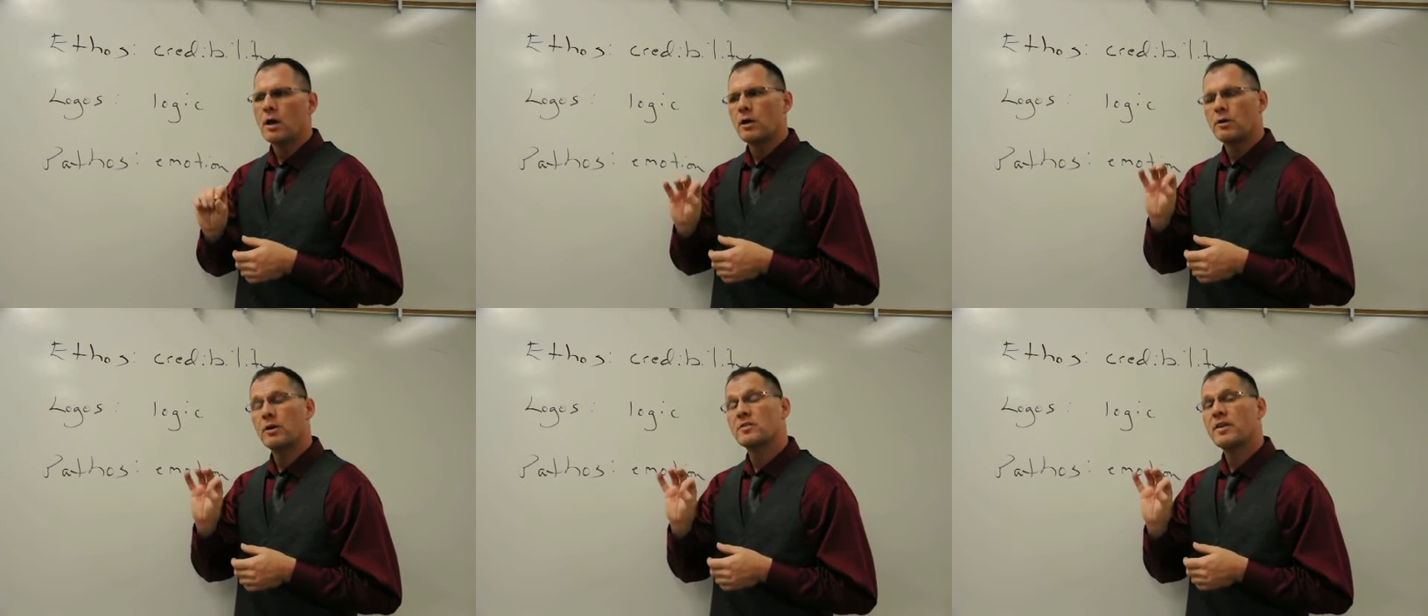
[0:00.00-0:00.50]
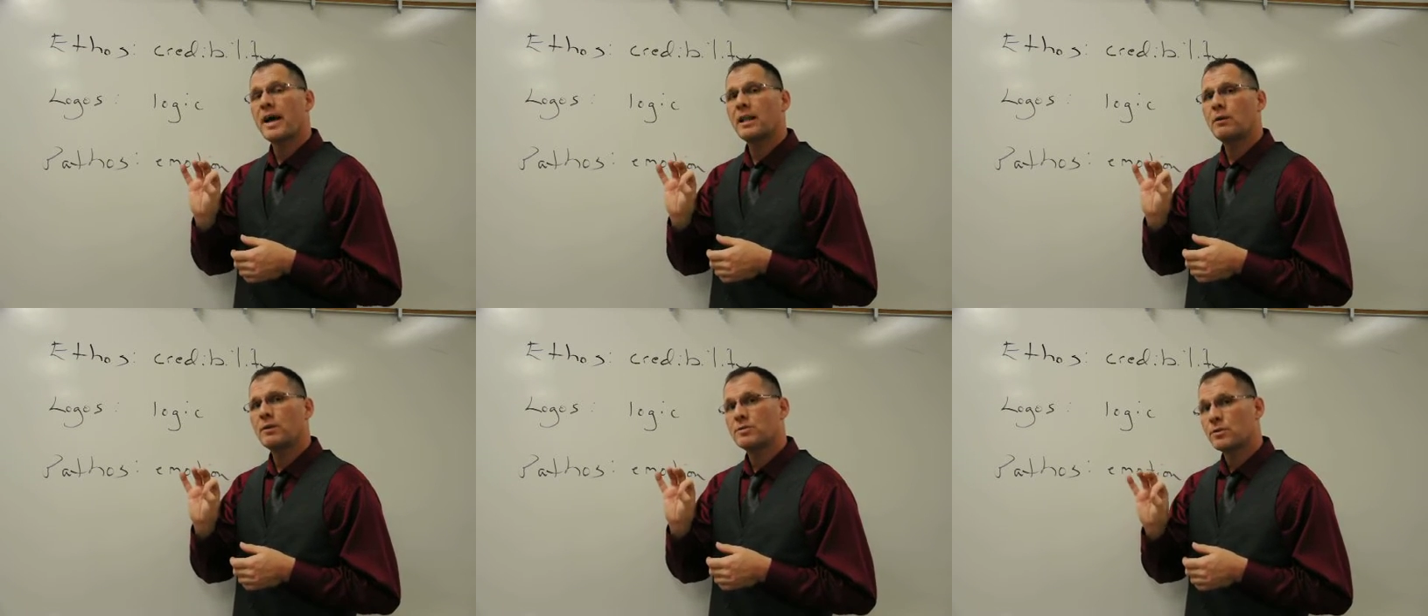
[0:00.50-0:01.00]
know
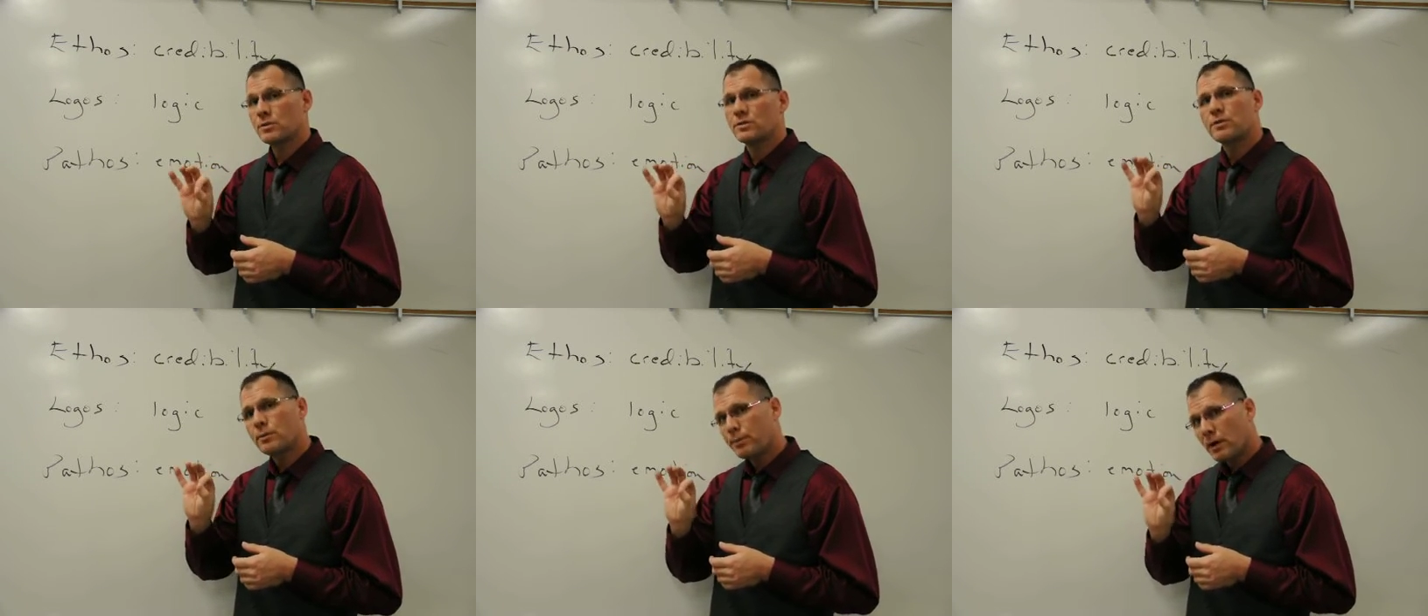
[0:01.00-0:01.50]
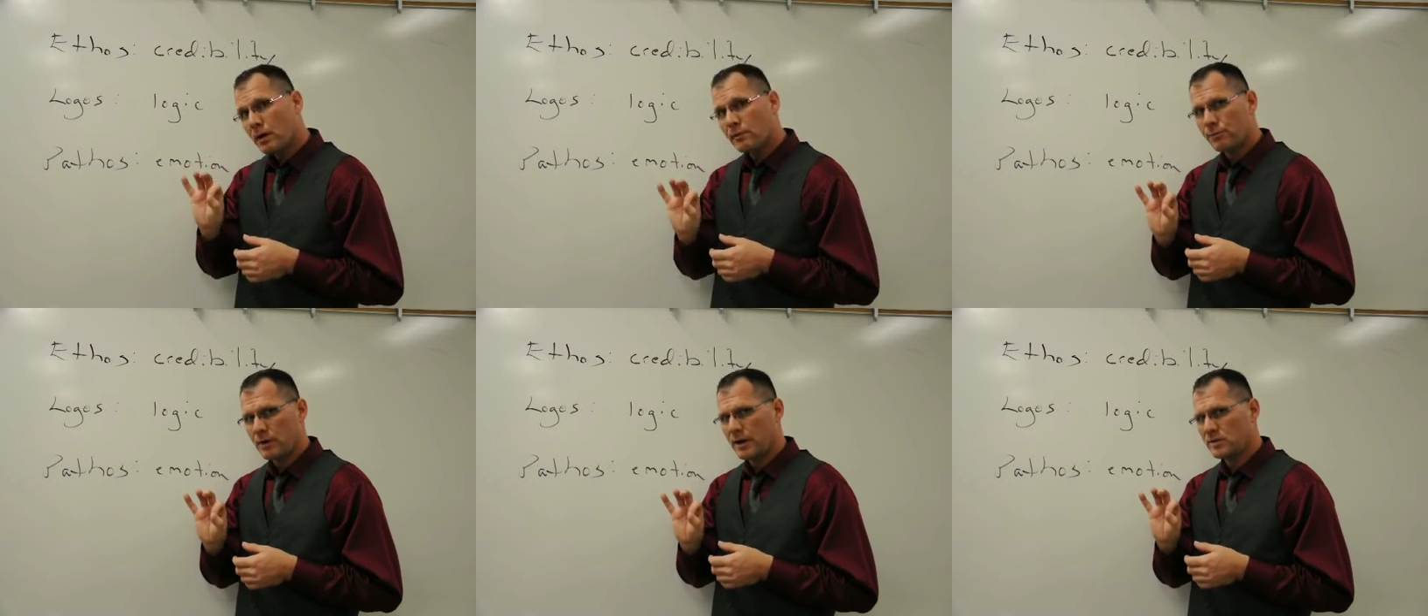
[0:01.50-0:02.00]
exactly what sources you'll
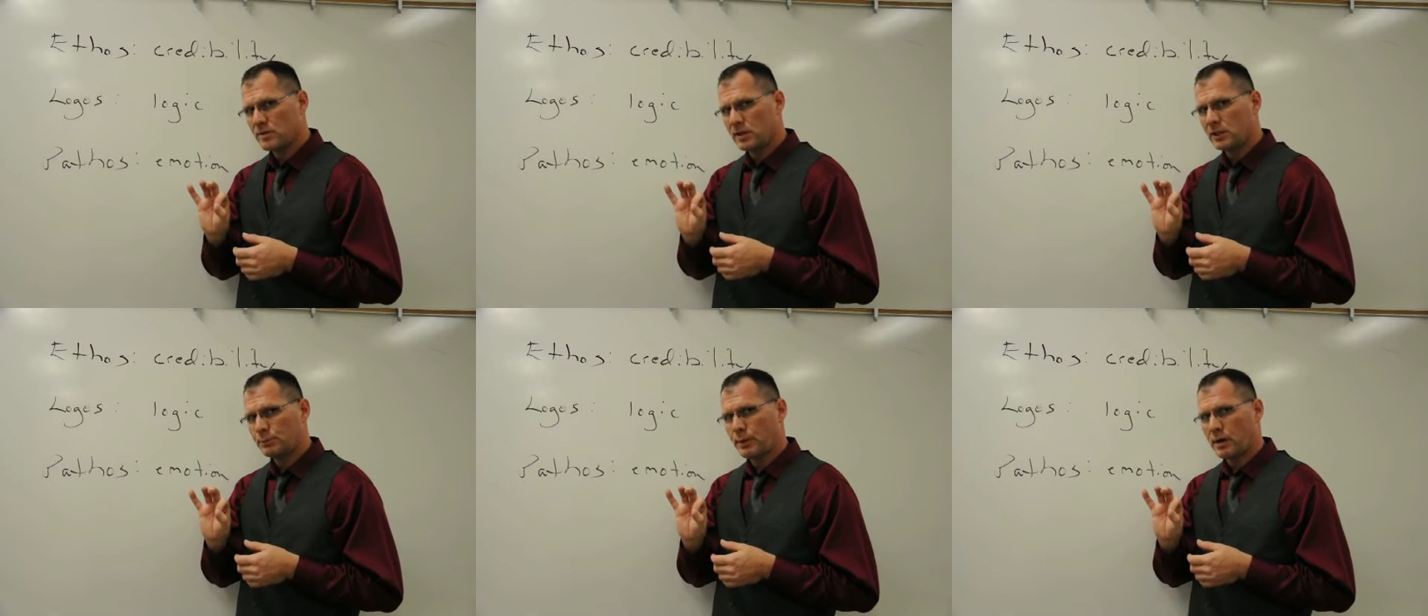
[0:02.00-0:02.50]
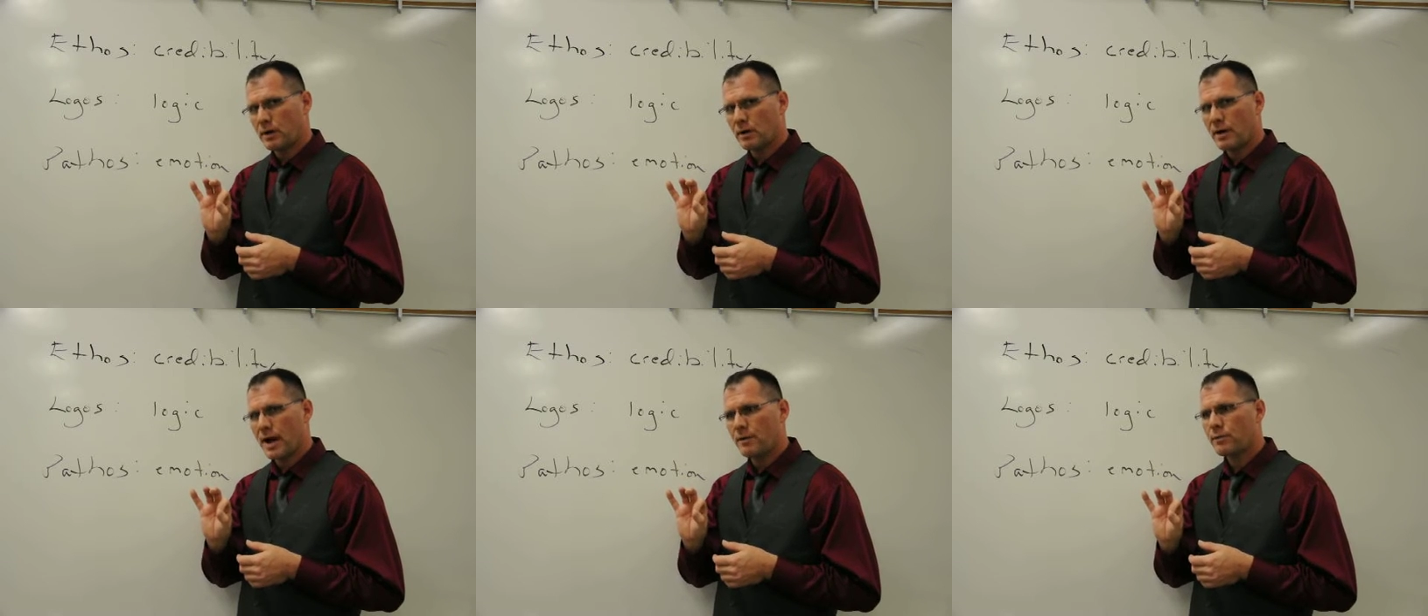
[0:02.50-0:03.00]
paraphrase in each
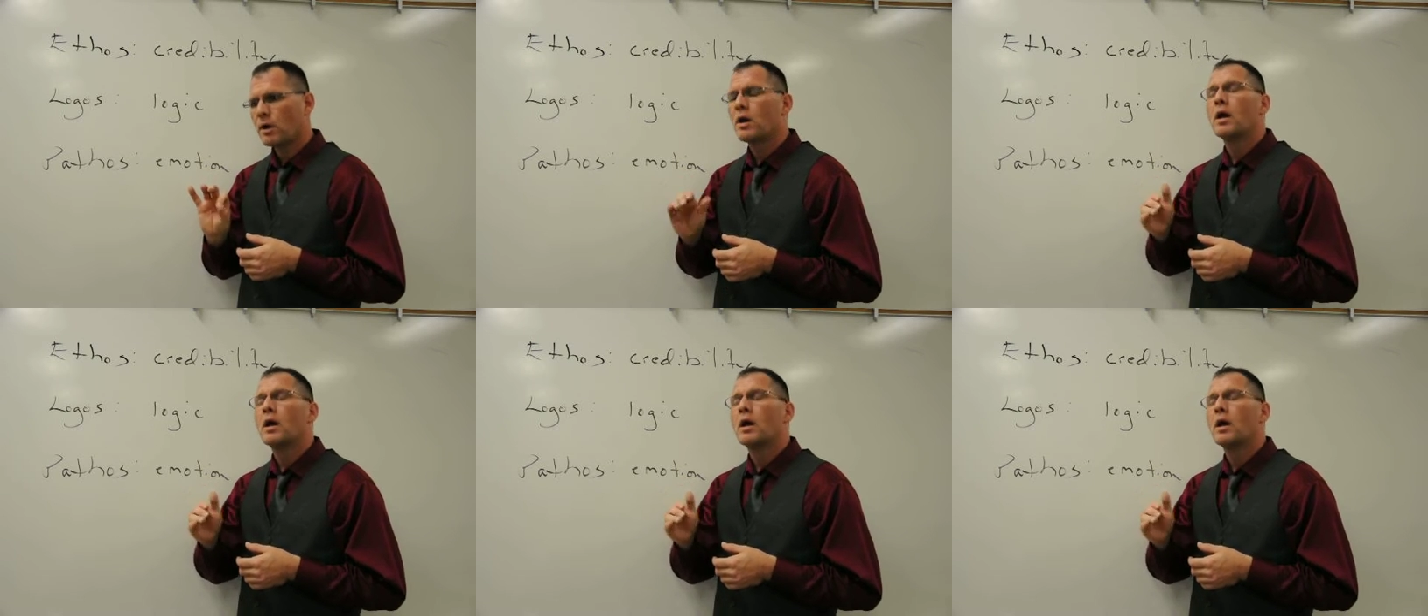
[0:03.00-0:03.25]
paragraph,